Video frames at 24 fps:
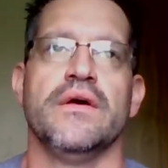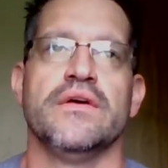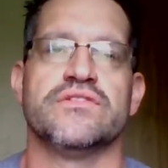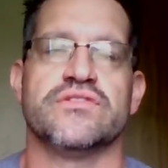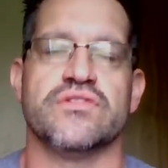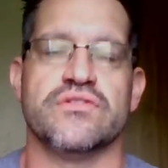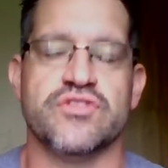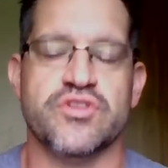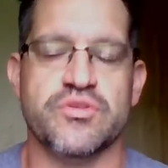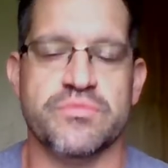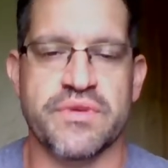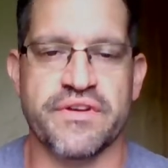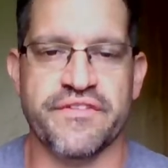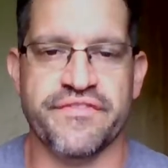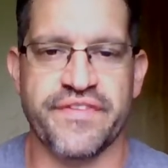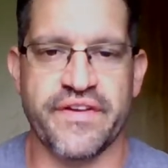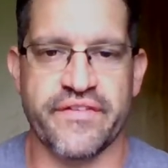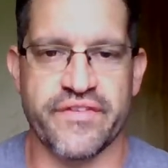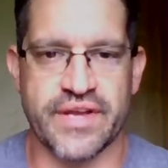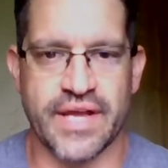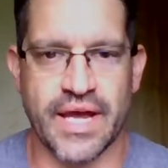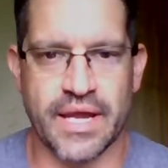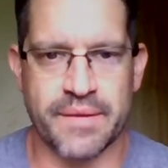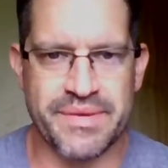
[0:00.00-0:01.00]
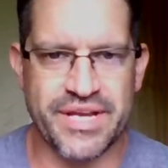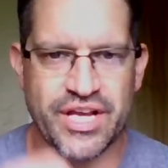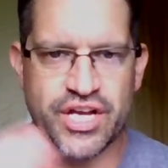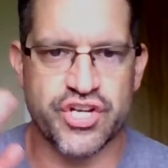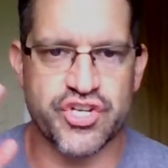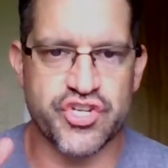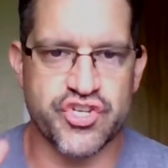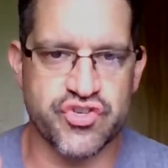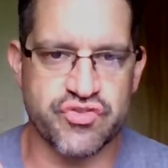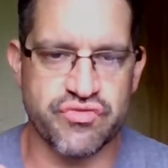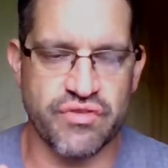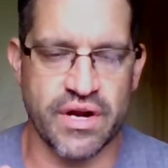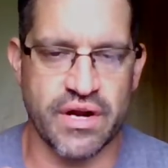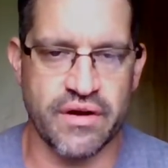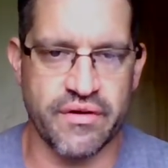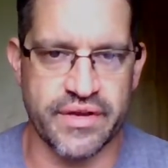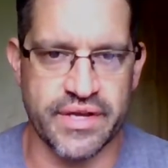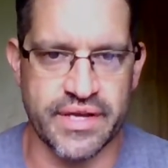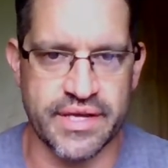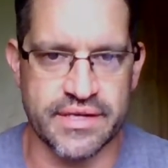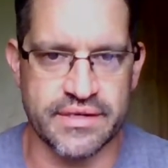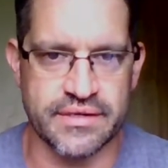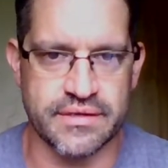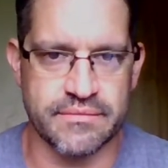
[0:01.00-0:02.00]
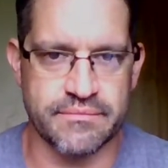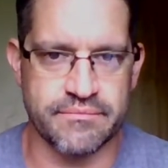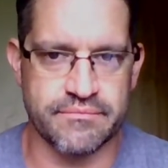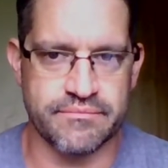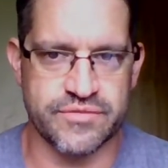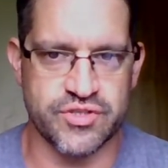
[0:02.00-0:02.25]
So do me a favor. You got to be contrarian.